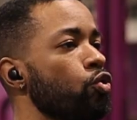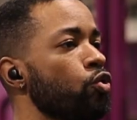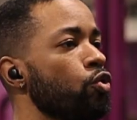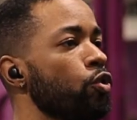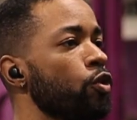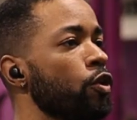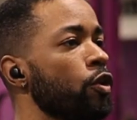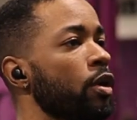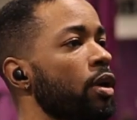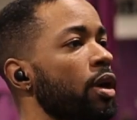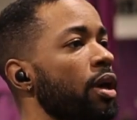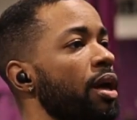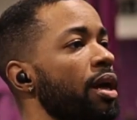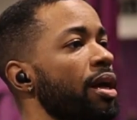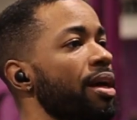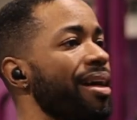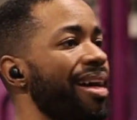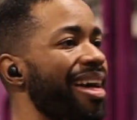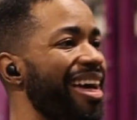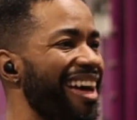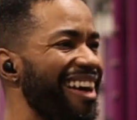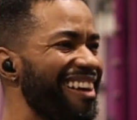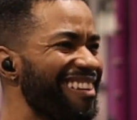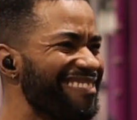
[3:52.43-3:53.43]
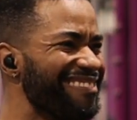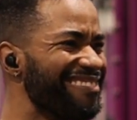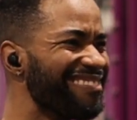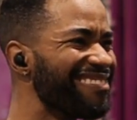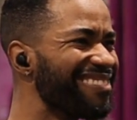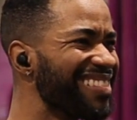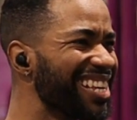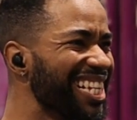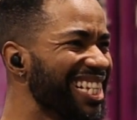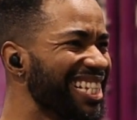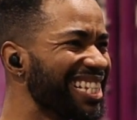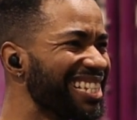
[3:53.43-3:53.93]
I go straight into
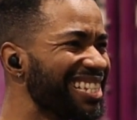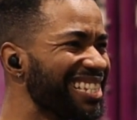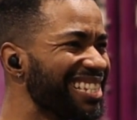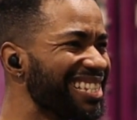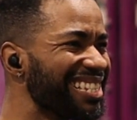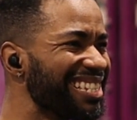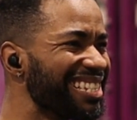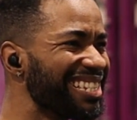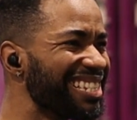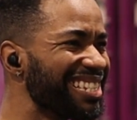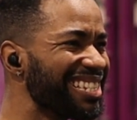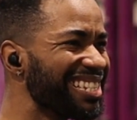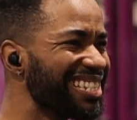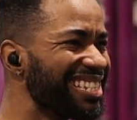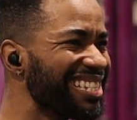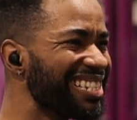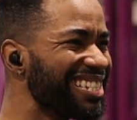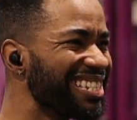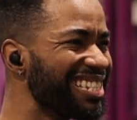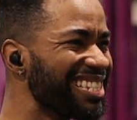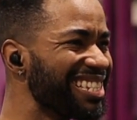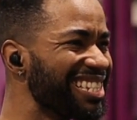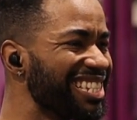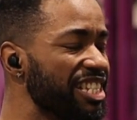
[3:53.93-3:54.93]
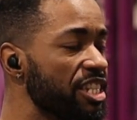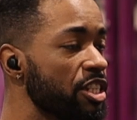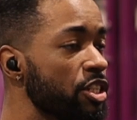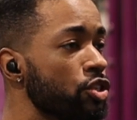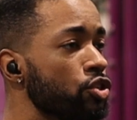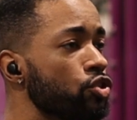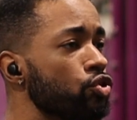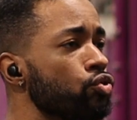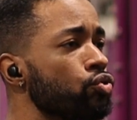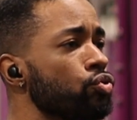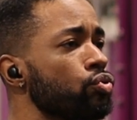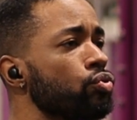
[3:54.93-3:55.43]
the hammer curl.
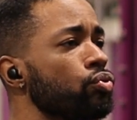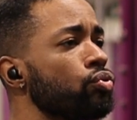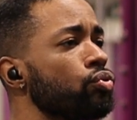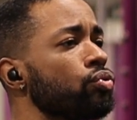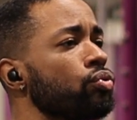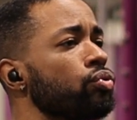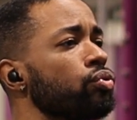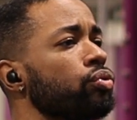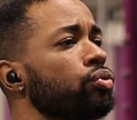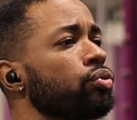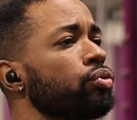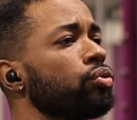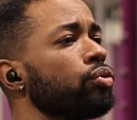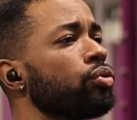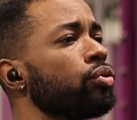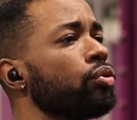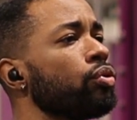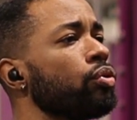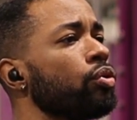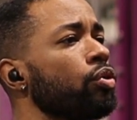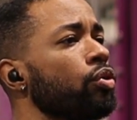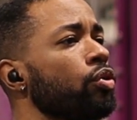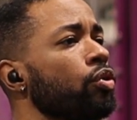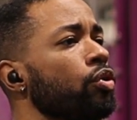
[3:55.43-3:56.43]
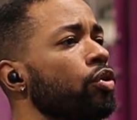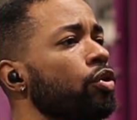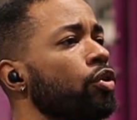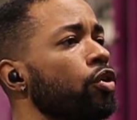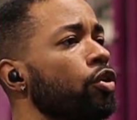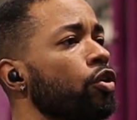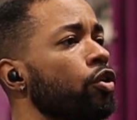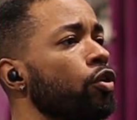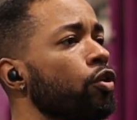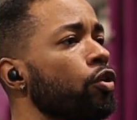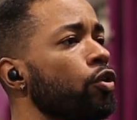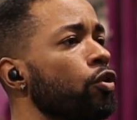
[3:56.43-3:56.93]
Now, the hammer curls, I
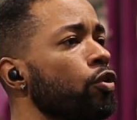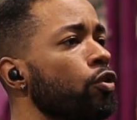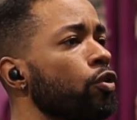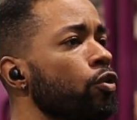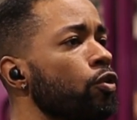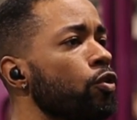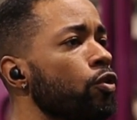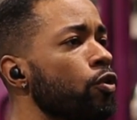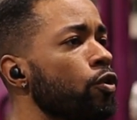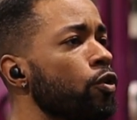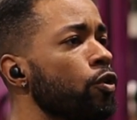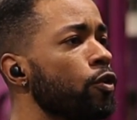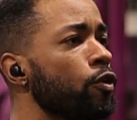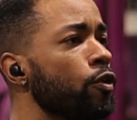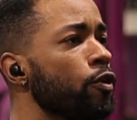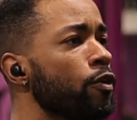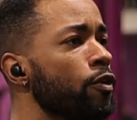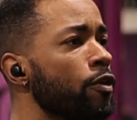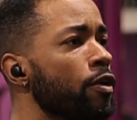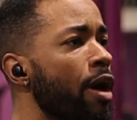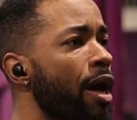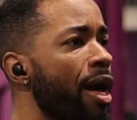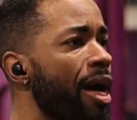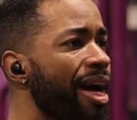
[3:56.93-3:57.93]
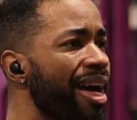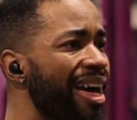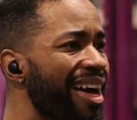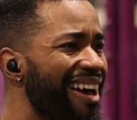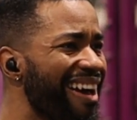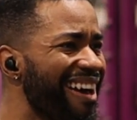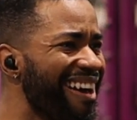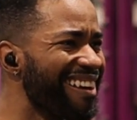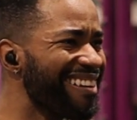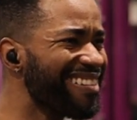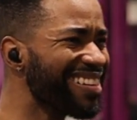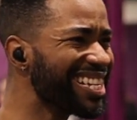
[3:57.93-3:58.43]
would say, is even better than
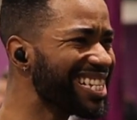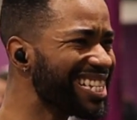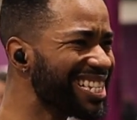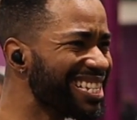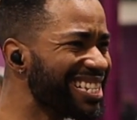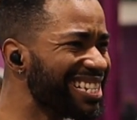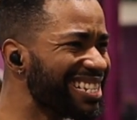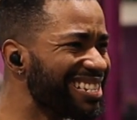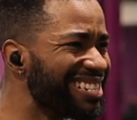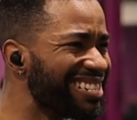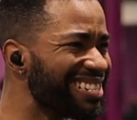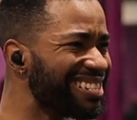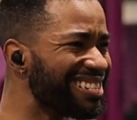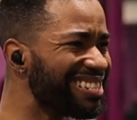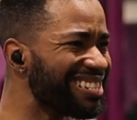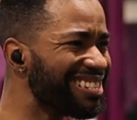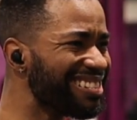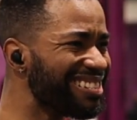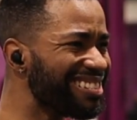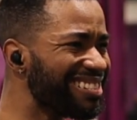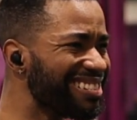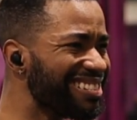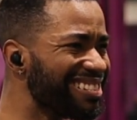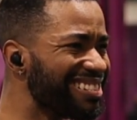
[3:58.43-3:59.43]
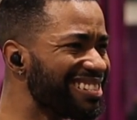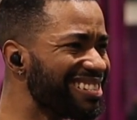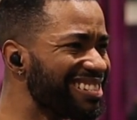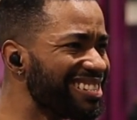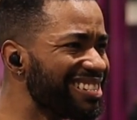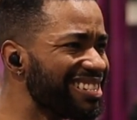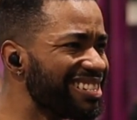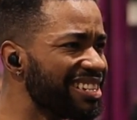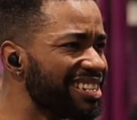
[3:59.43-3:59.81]
the Zottmans when it comes to pure